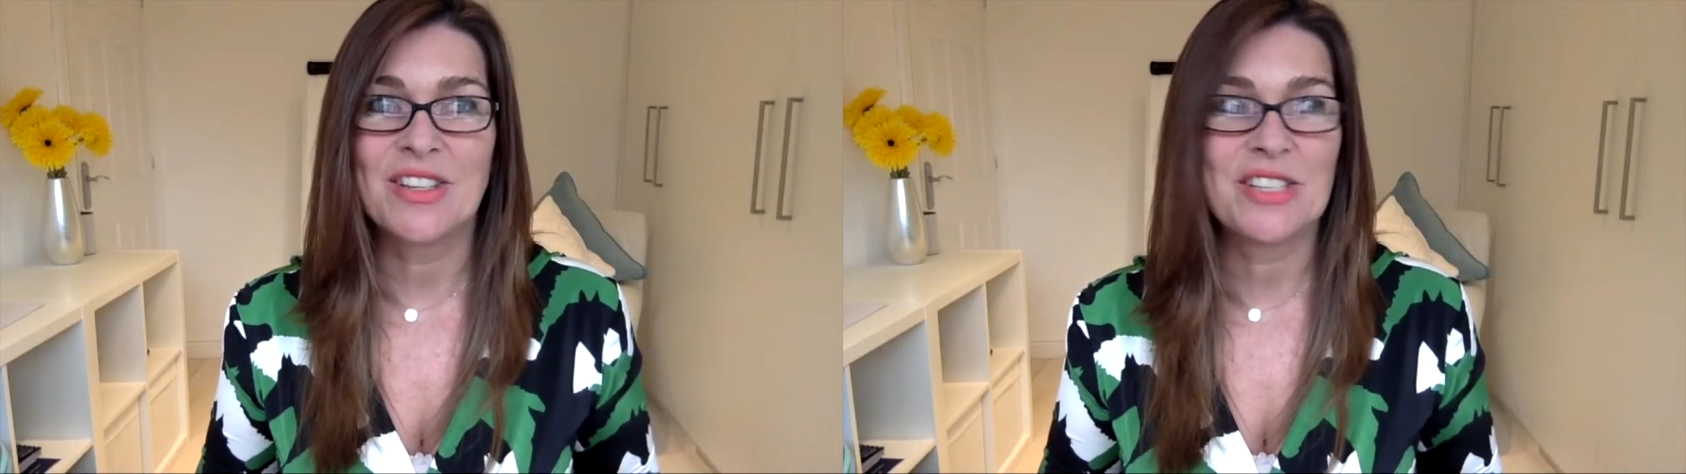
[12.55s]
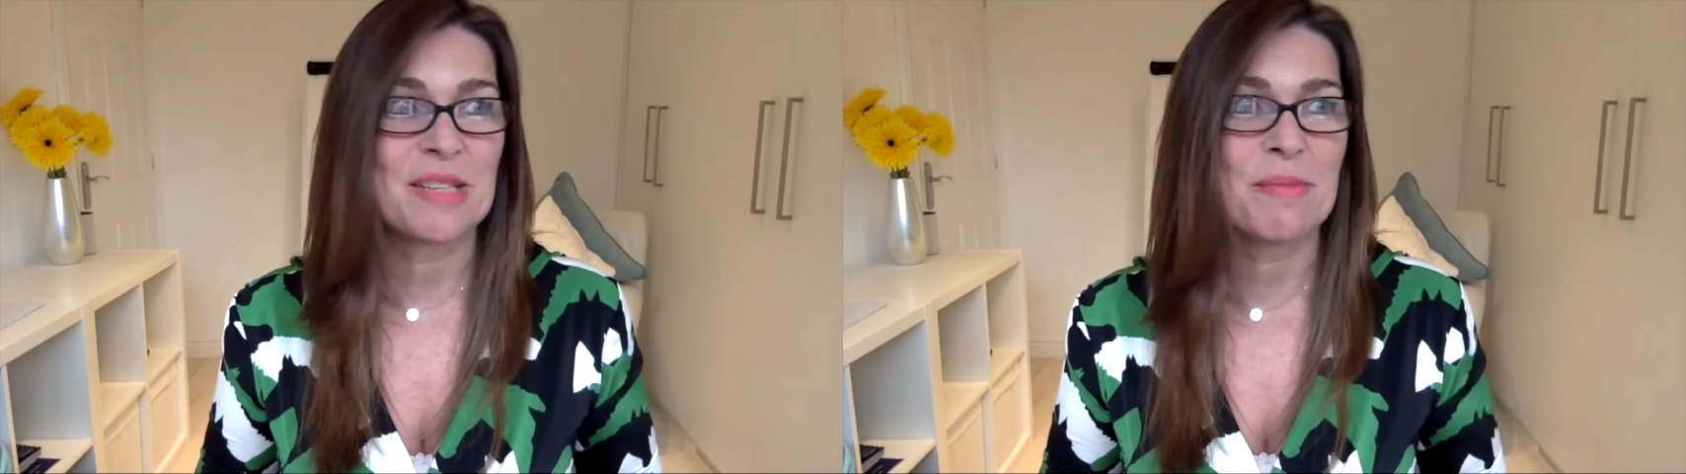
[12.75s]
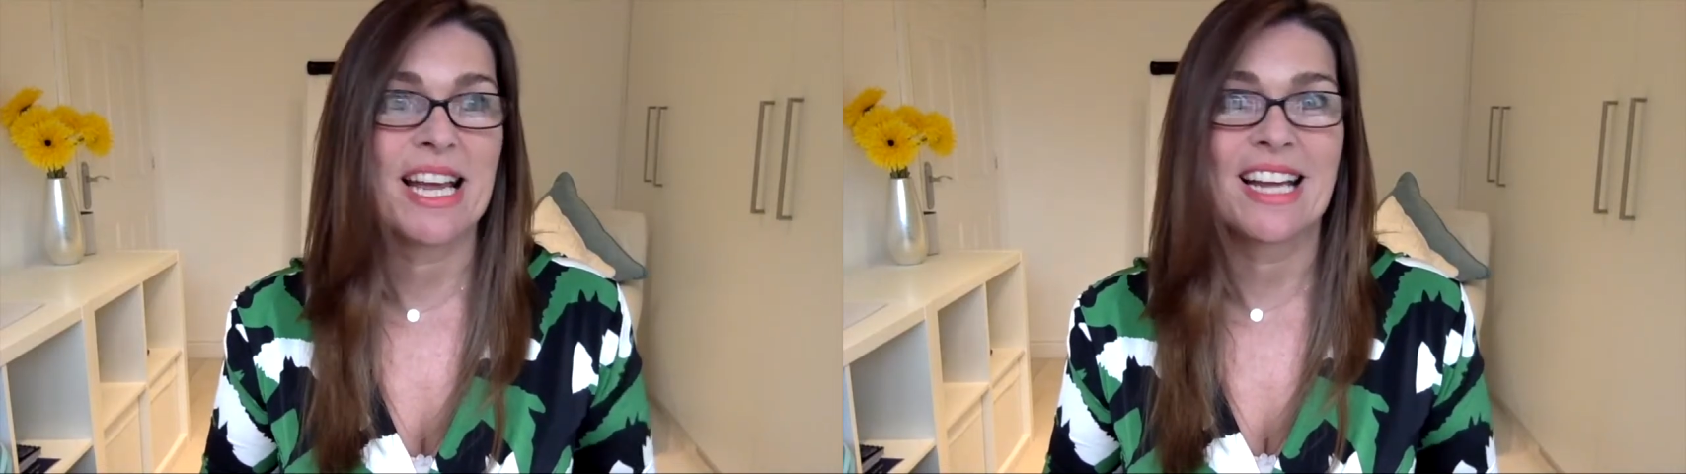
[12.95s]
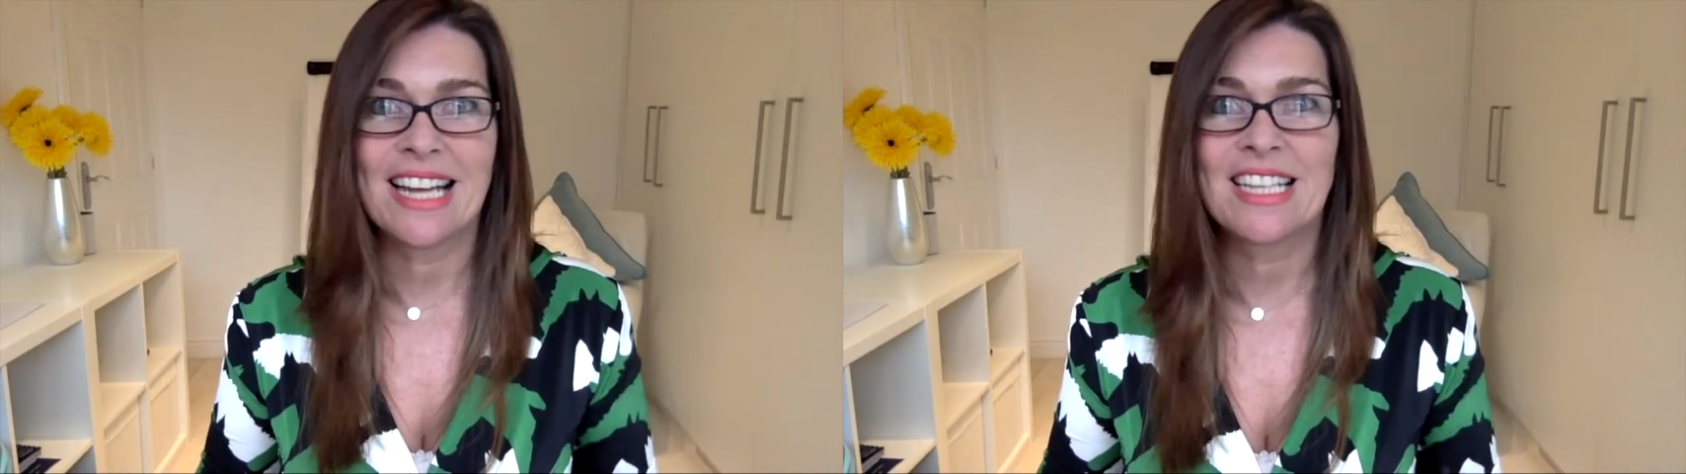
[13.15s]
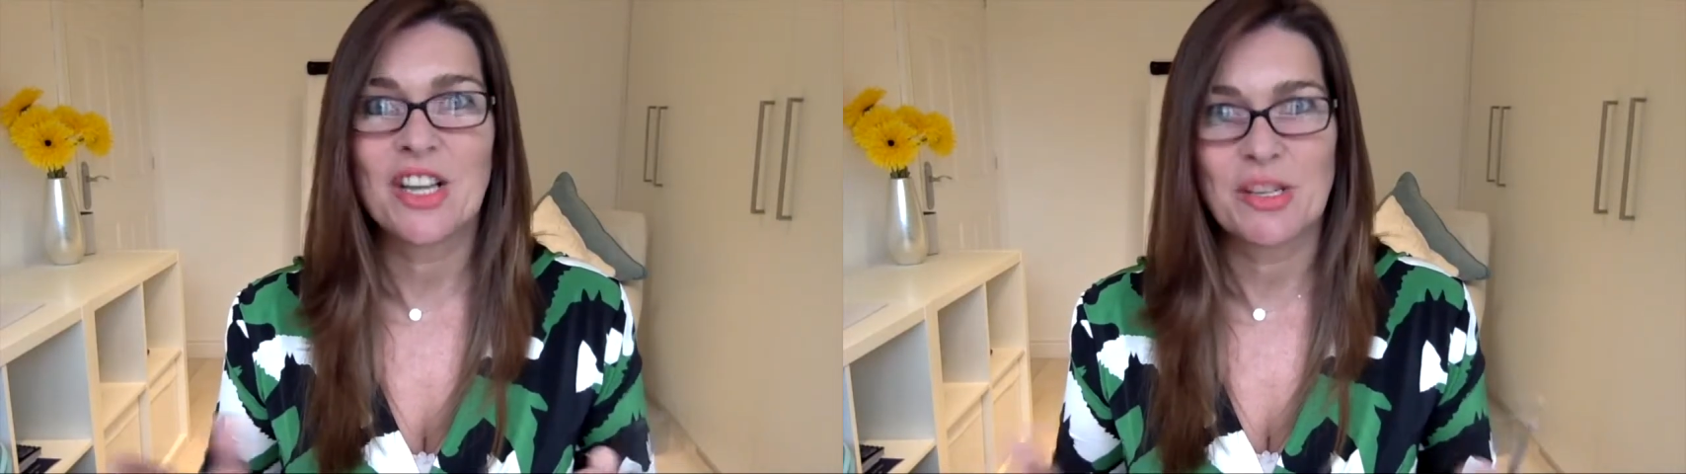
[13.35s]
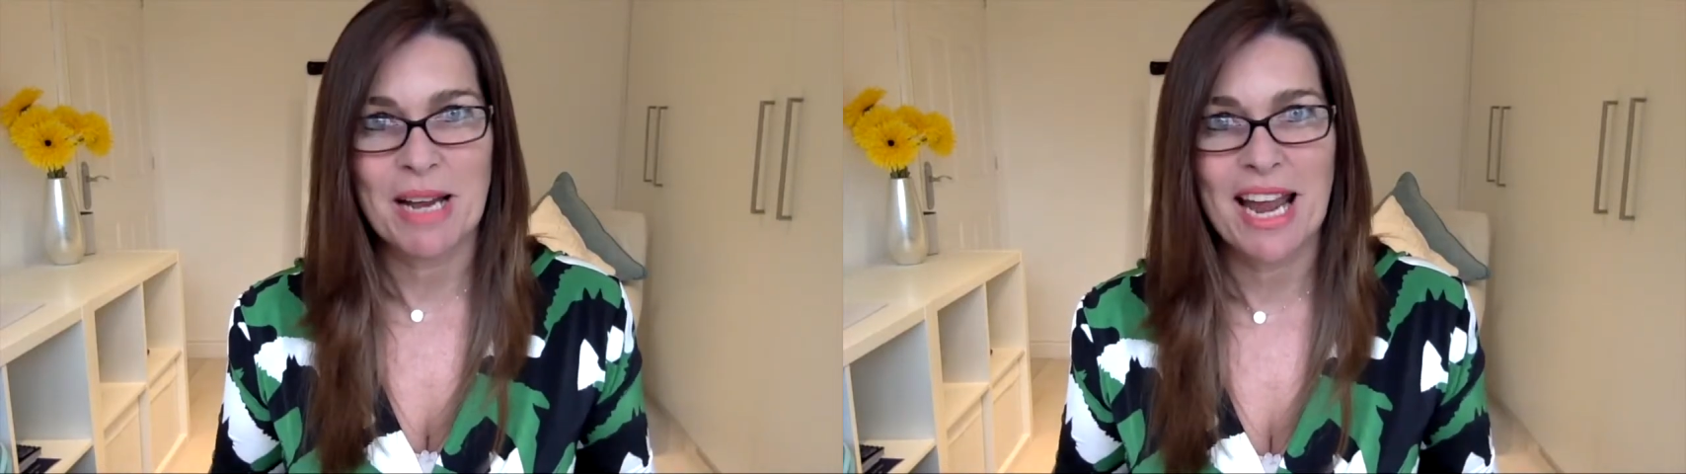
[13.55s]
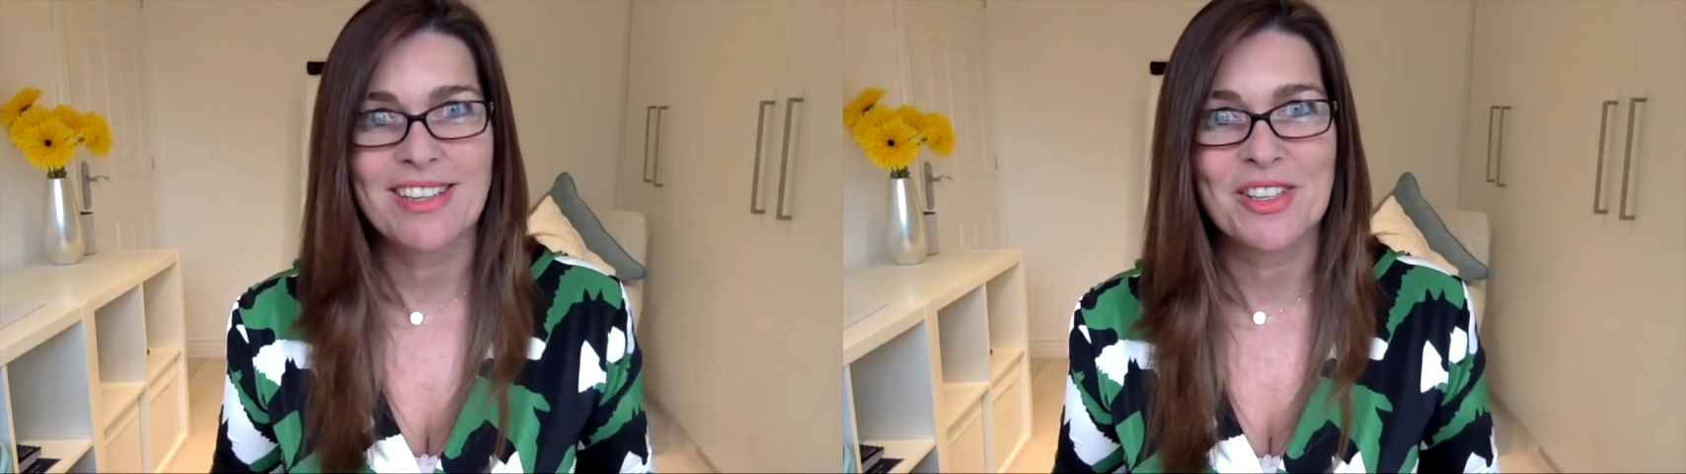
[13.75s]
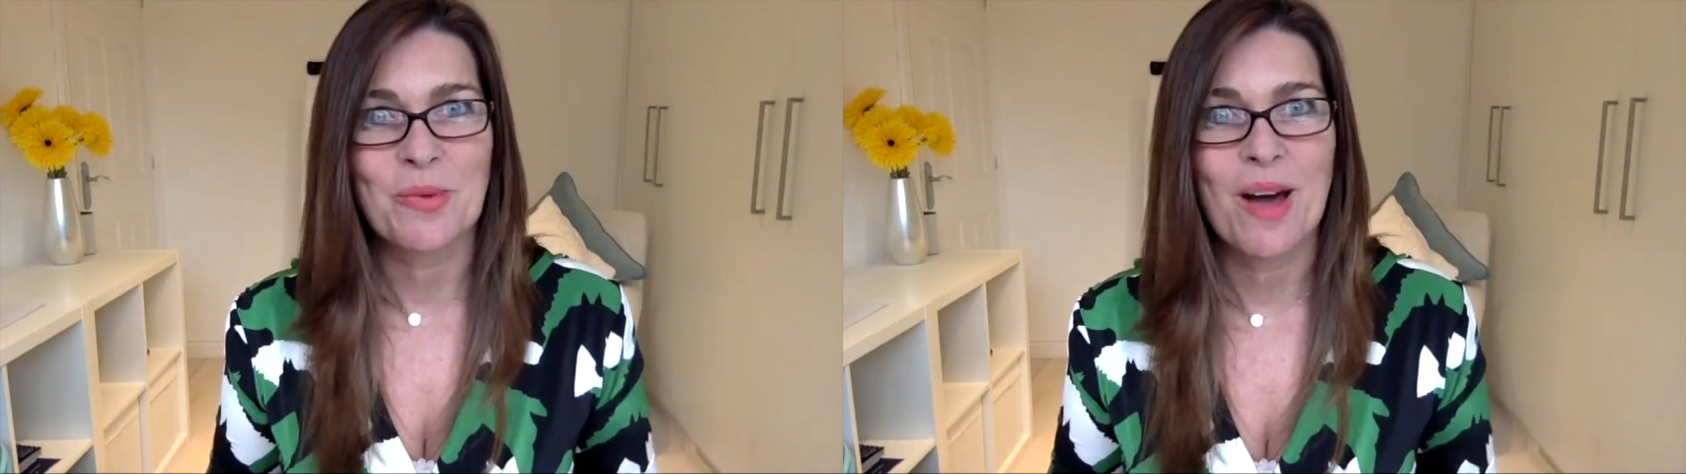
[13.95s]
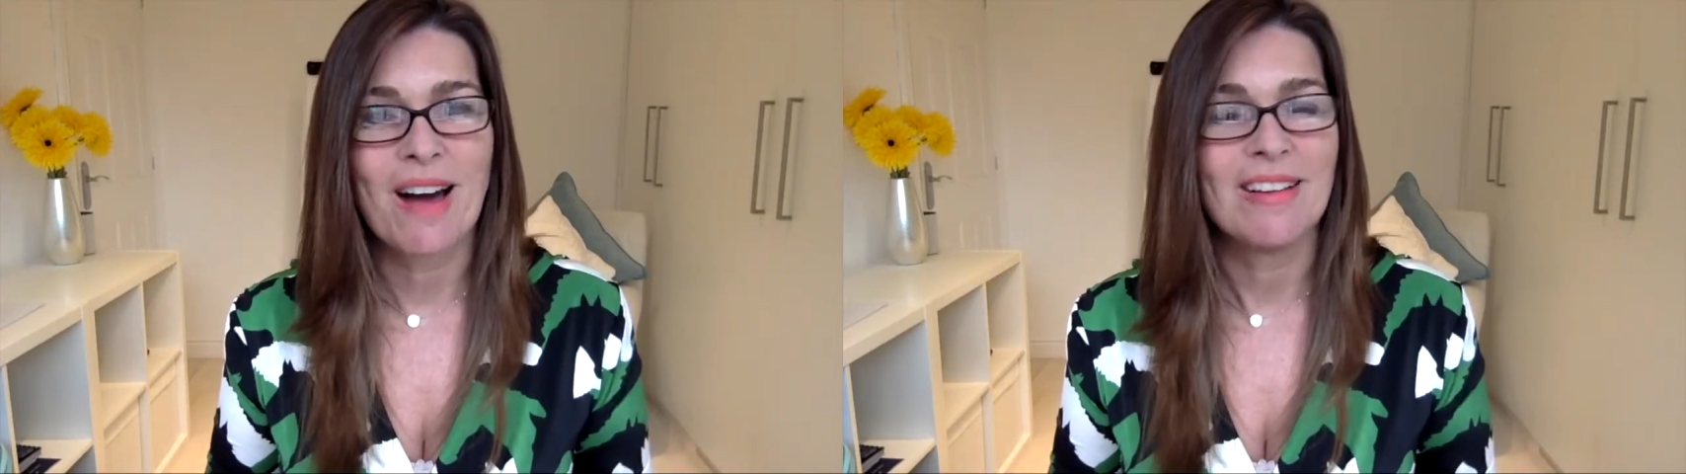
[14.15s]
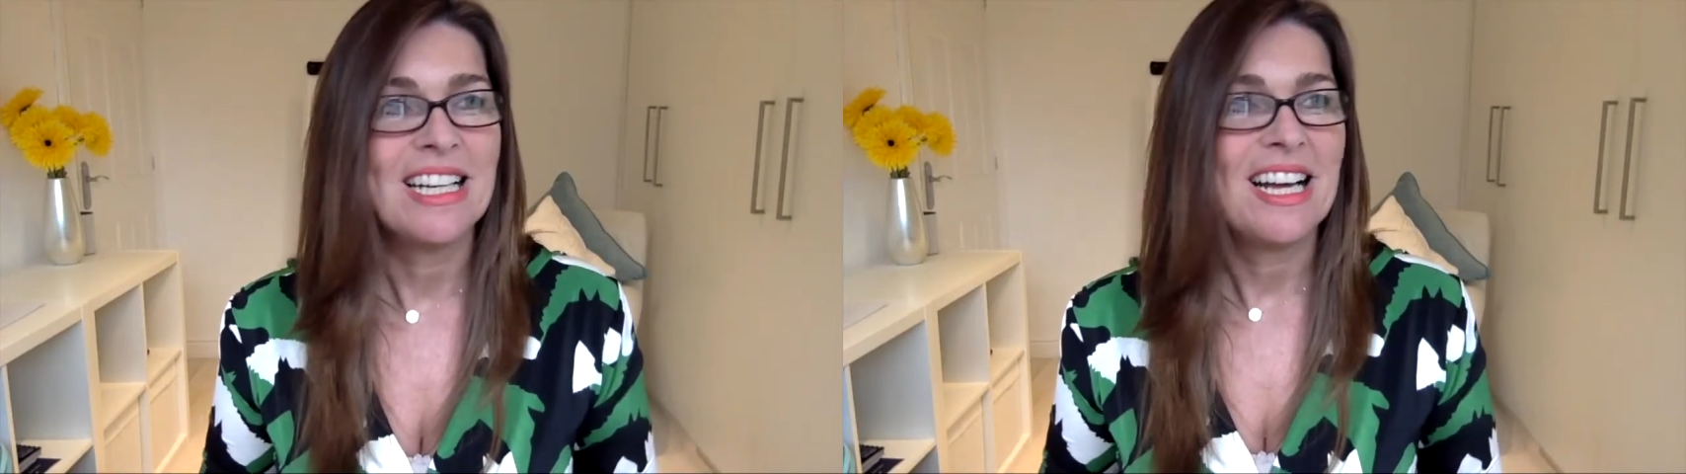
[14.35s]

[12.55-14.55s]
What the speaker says: Goodness me, that shows my age as well.